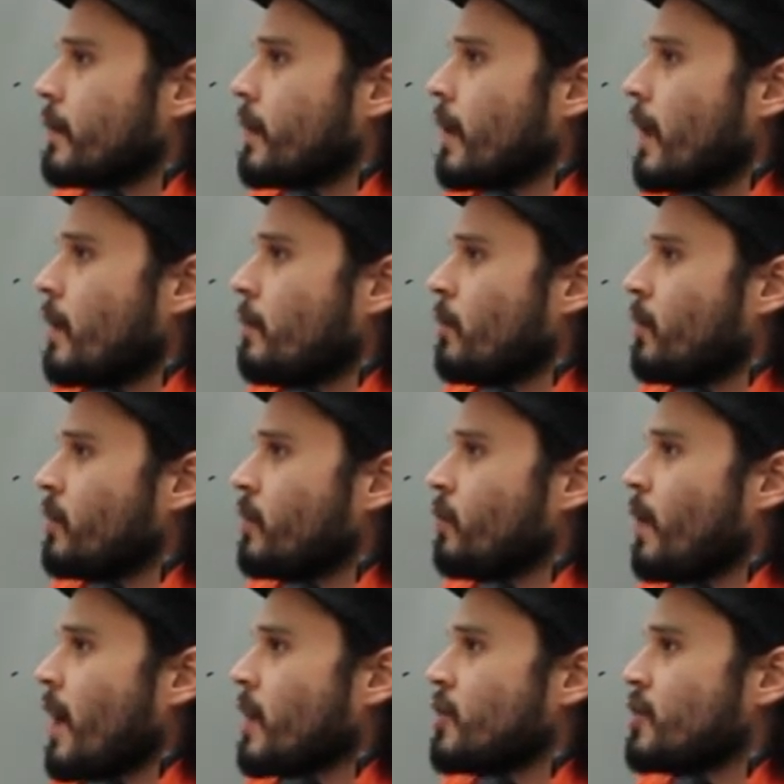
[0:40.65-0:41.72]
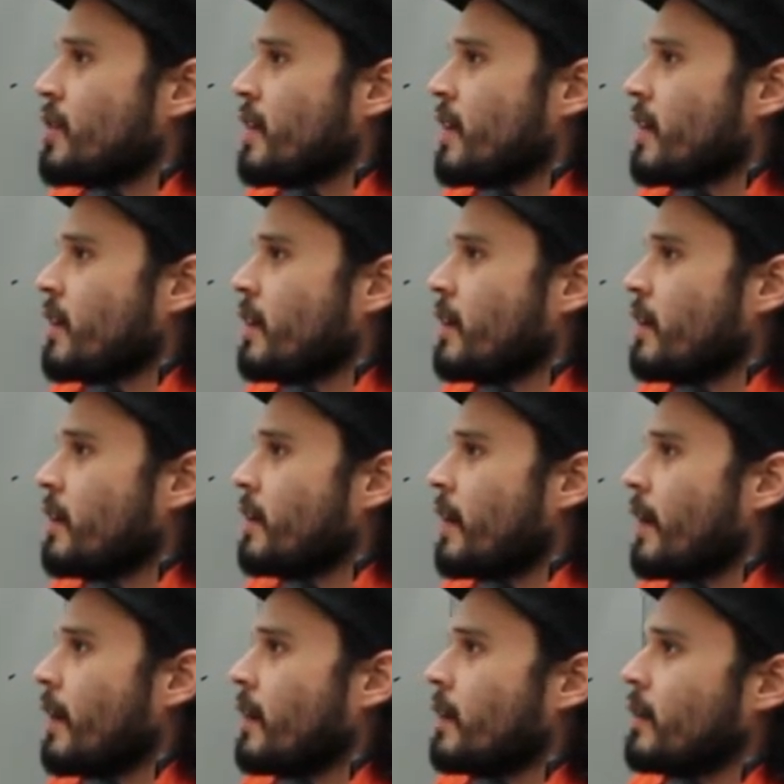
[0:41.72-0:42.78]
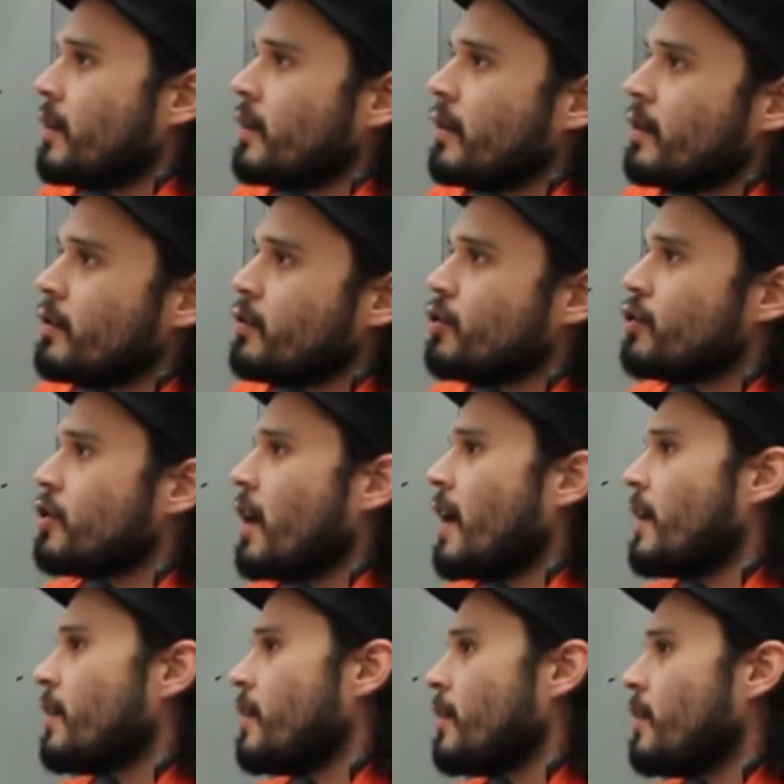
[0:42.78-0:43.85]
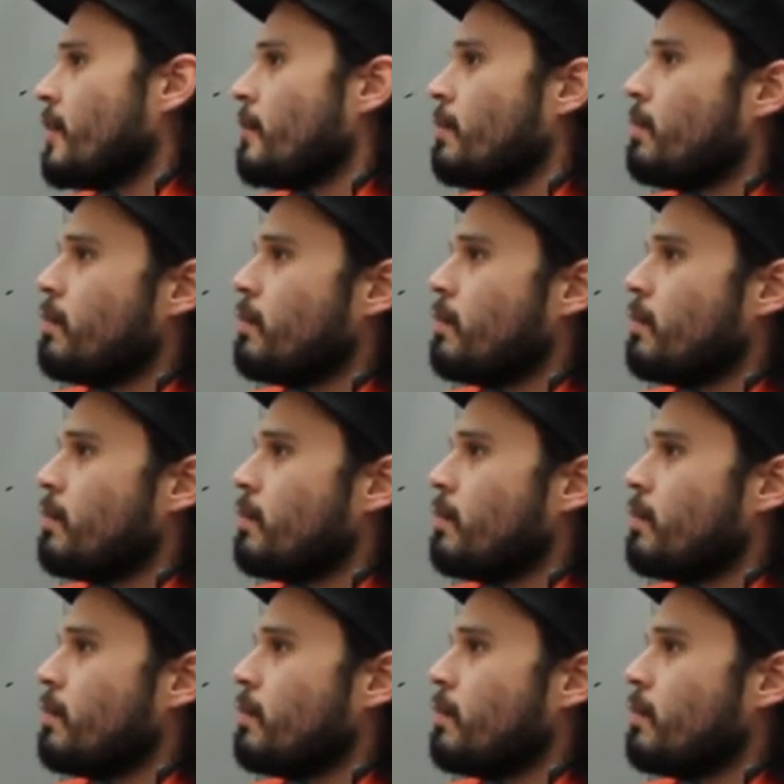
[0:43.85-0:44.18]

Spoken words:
kind of more direction and trying to